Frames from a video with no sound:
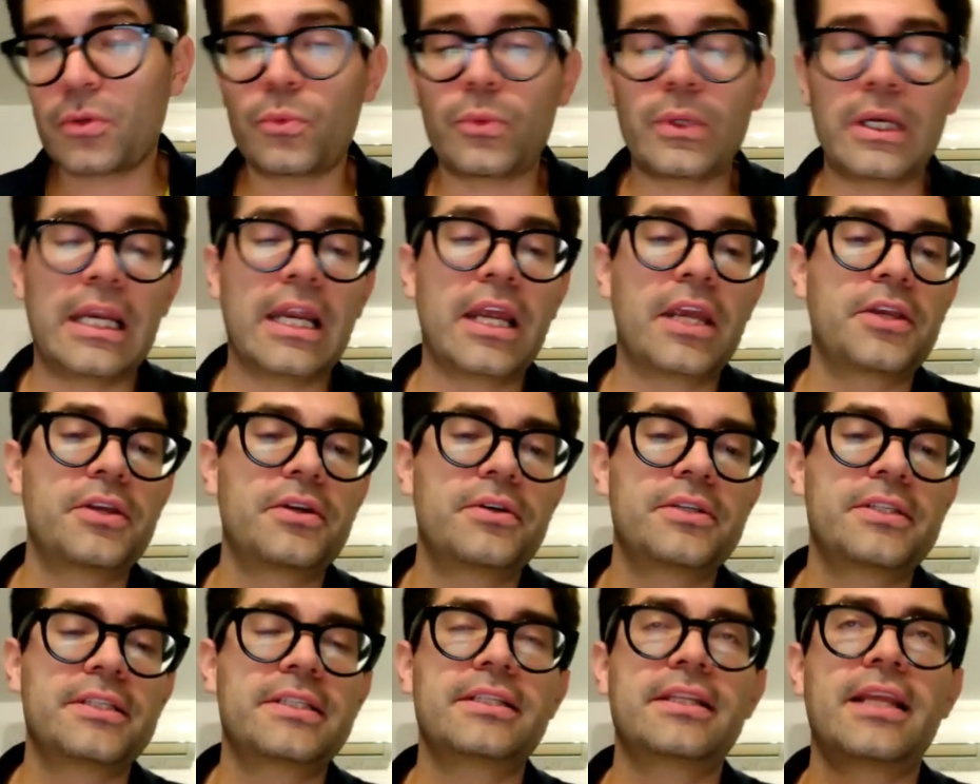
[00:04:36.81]

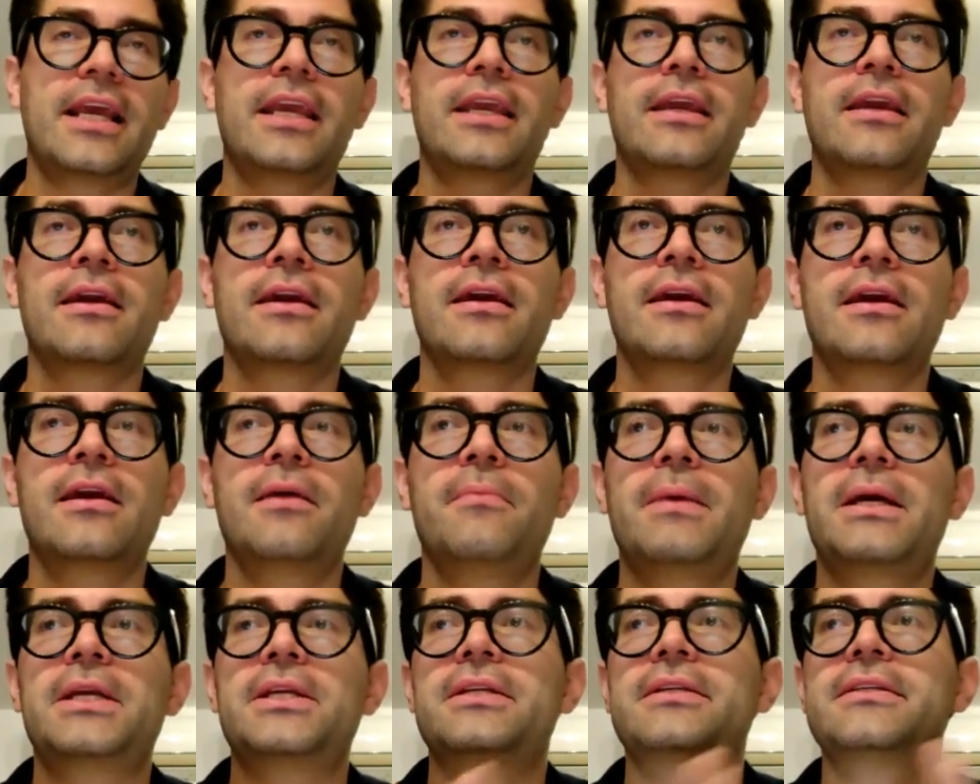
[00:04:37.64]
Relayers is like,
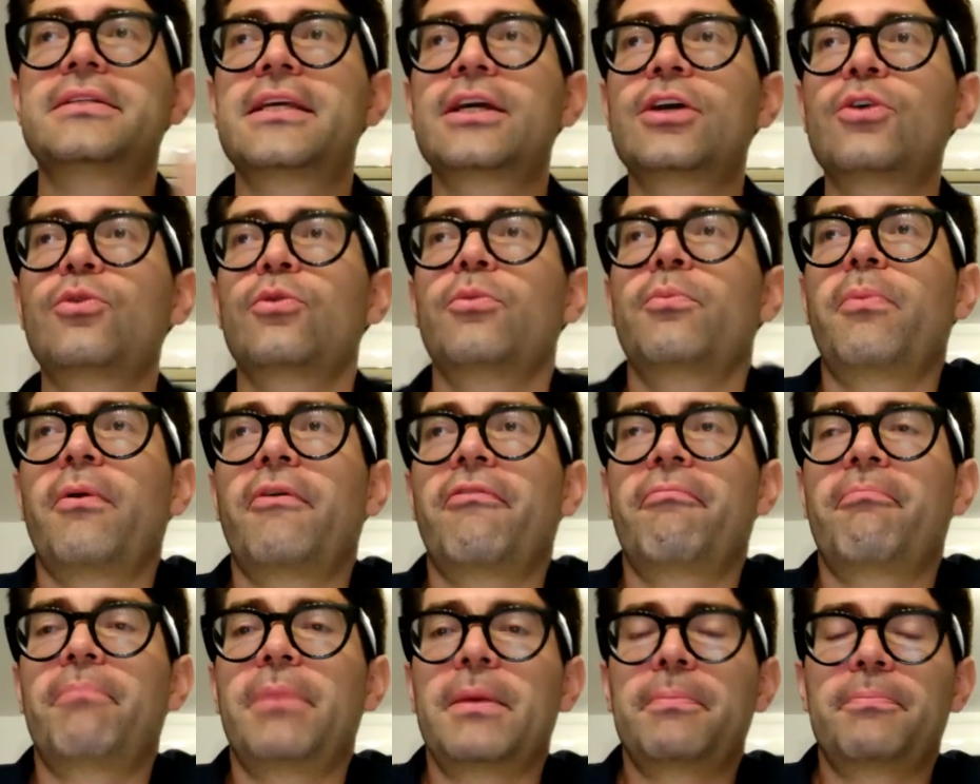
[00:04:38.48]
imagine it's a group
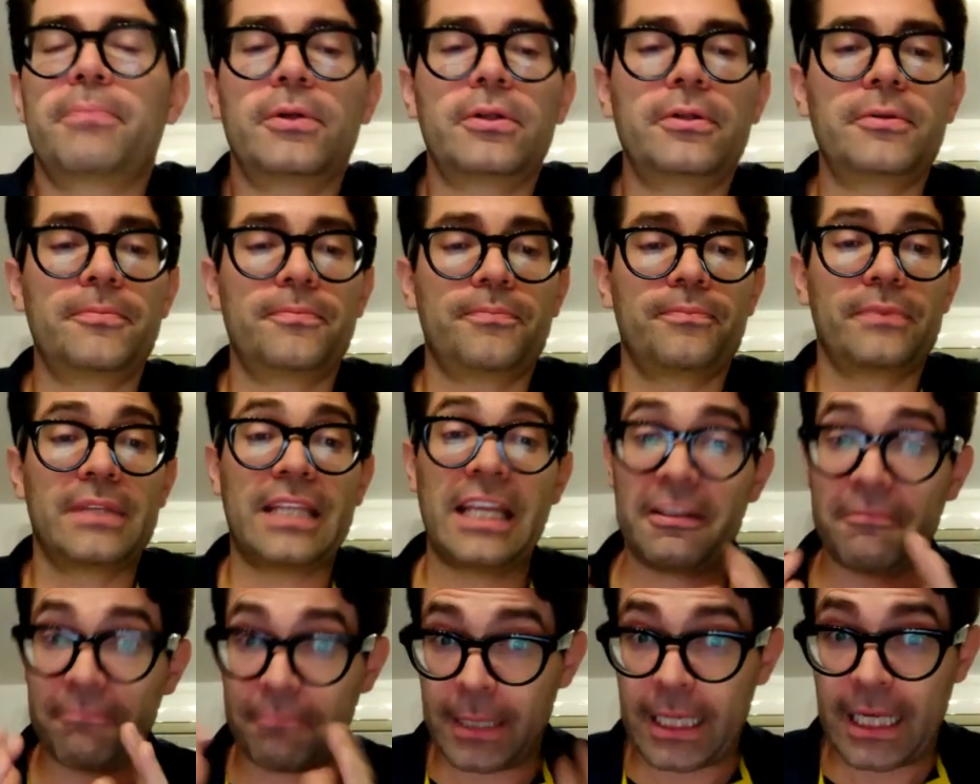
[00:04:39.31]
of people
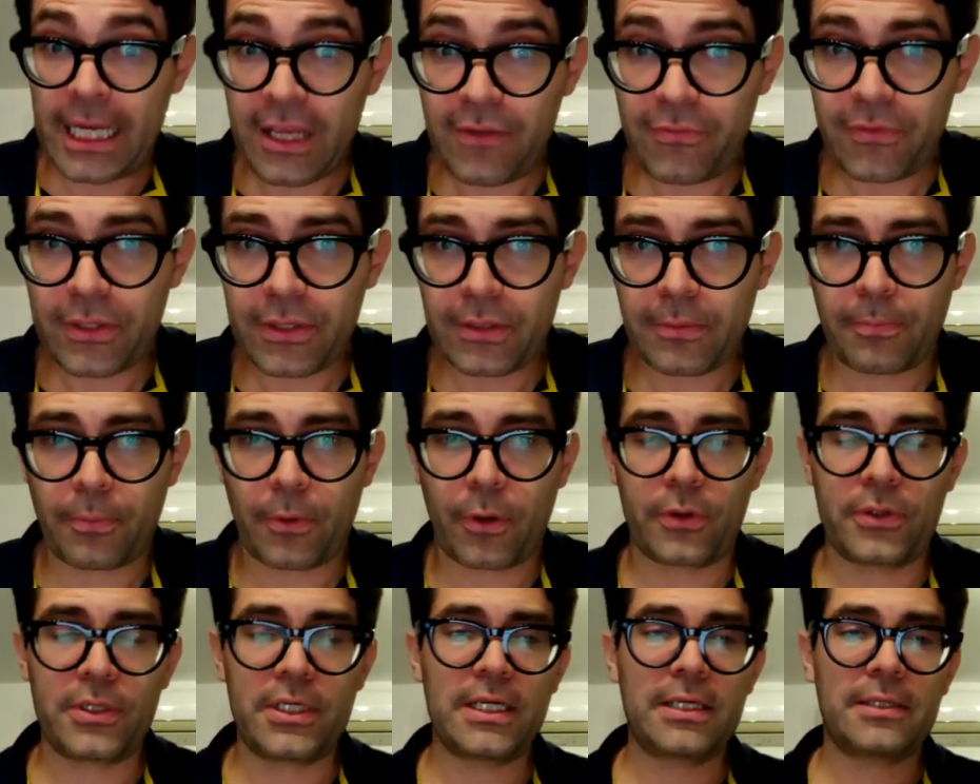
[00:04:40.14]
that believe in the
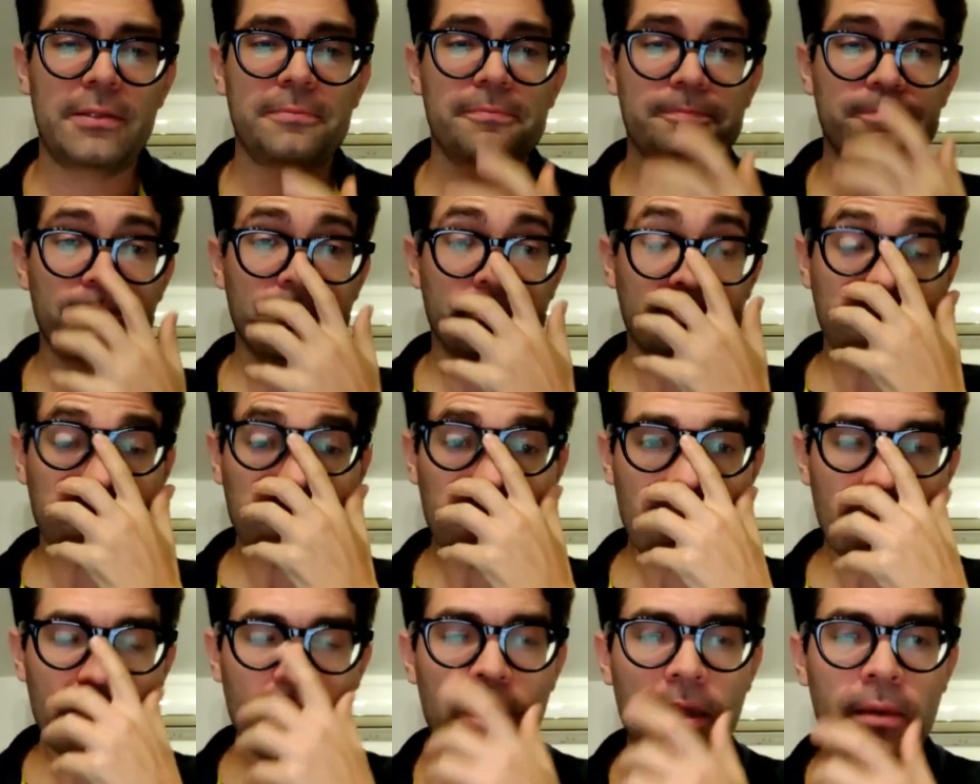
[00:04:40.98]
project,
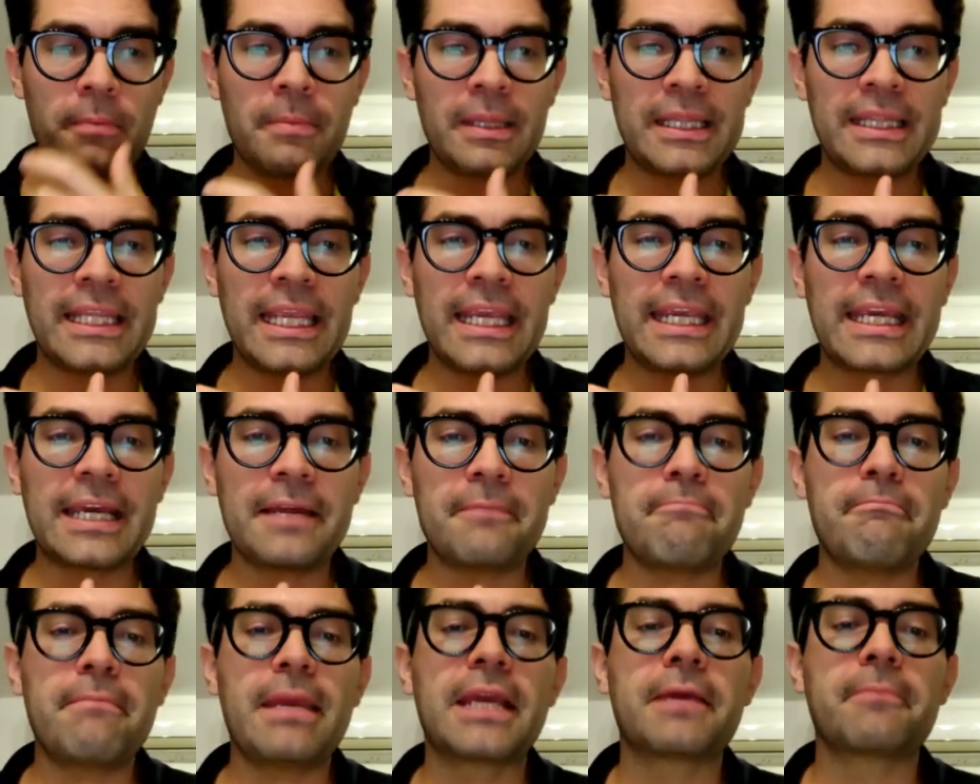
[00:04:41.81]
but they
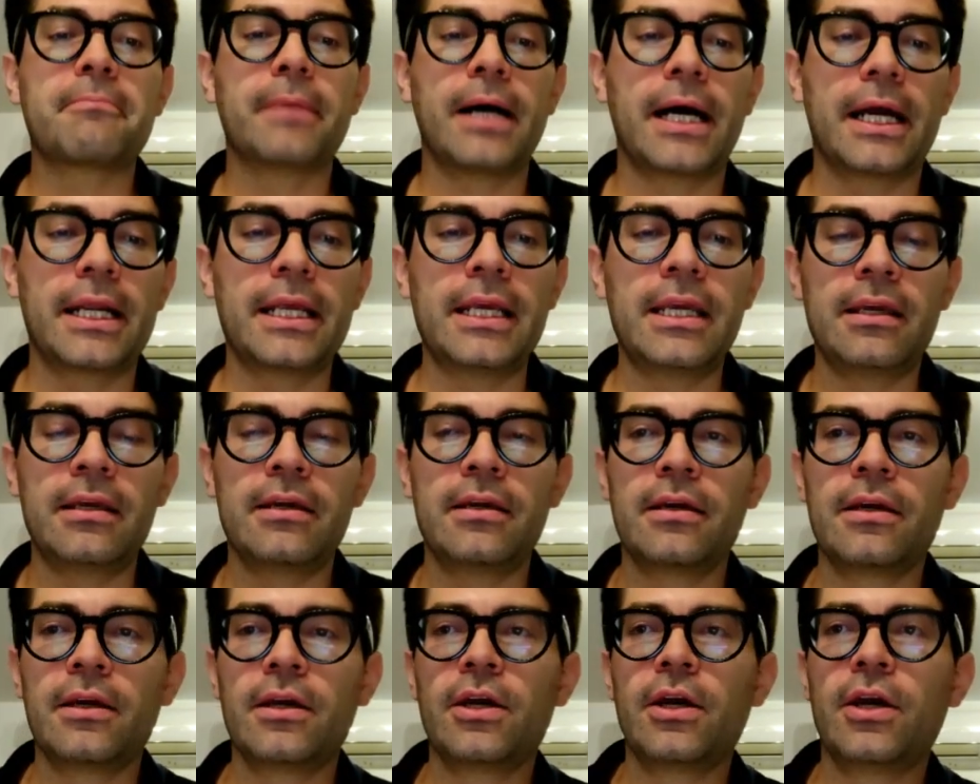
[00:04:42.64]
can make money
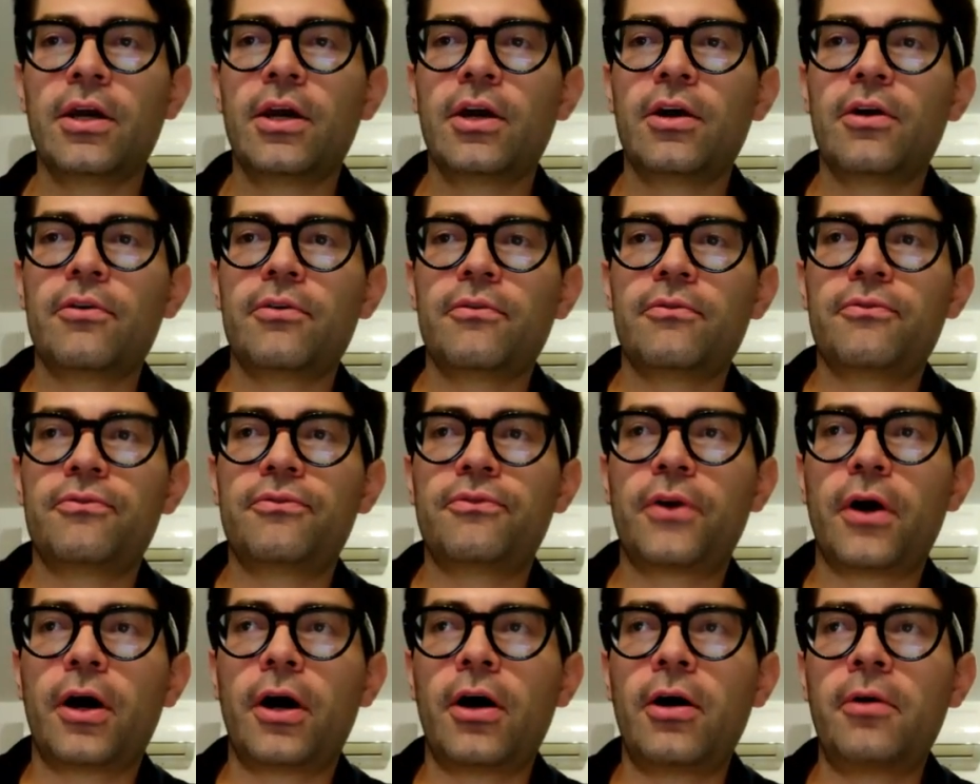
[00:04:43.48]

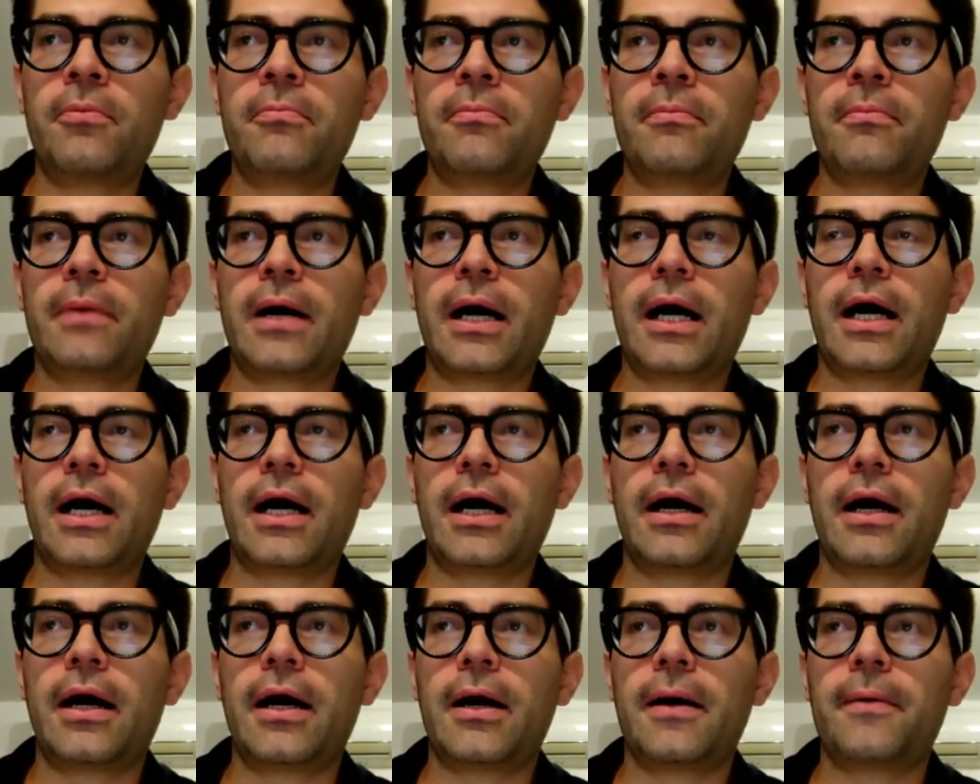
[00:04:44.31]
from
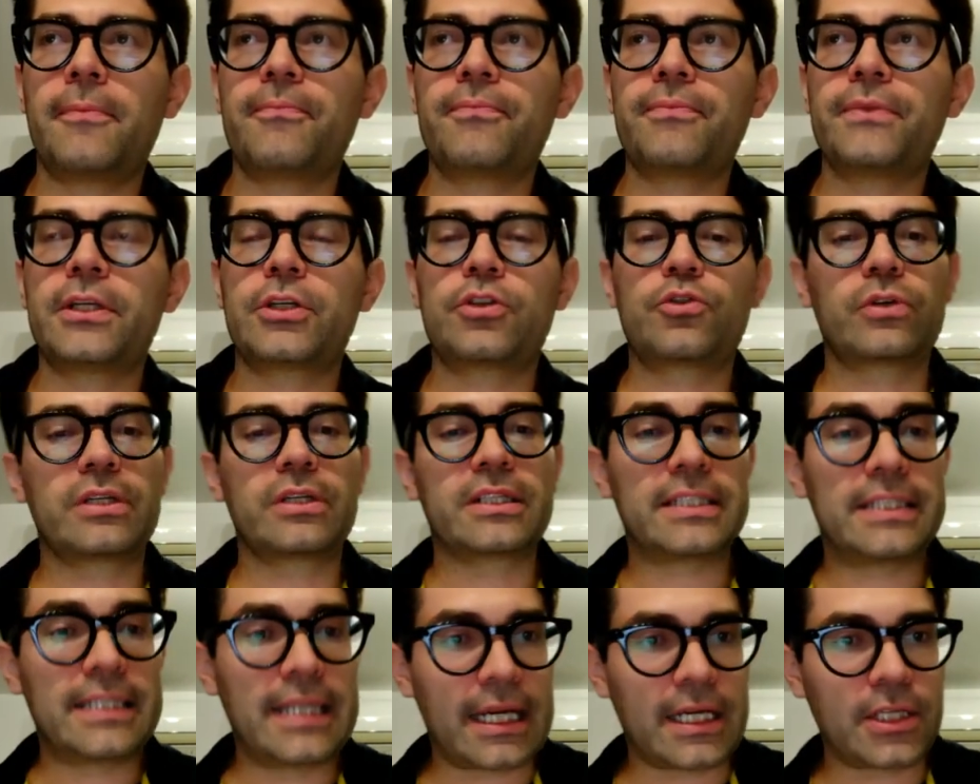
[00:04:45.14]
the
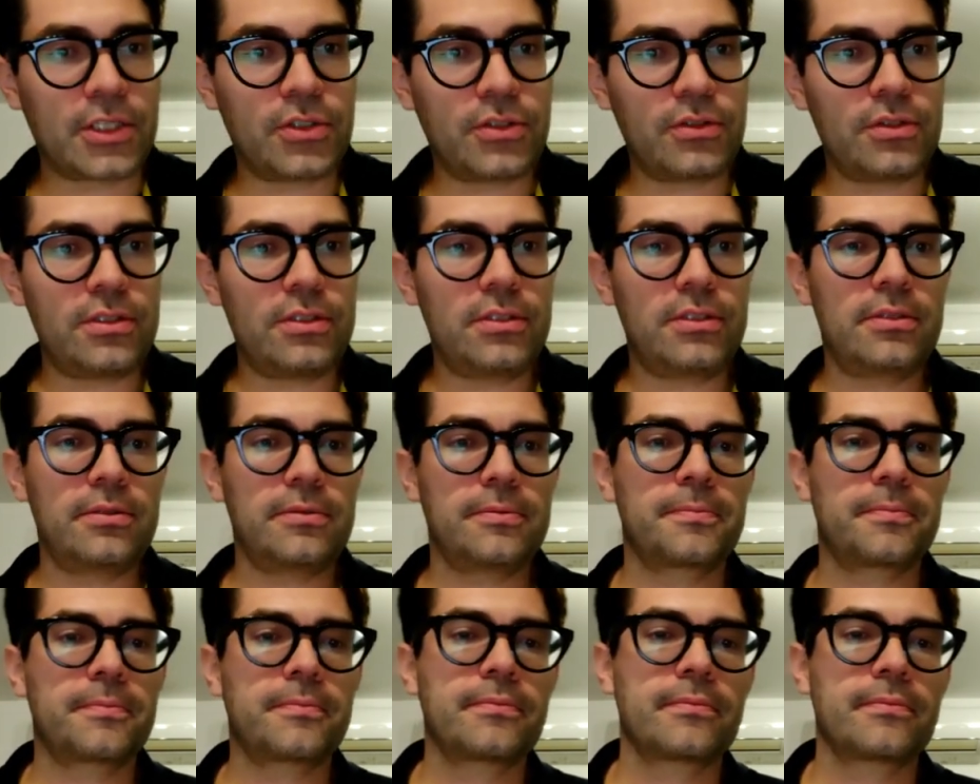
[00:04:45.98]
transactions,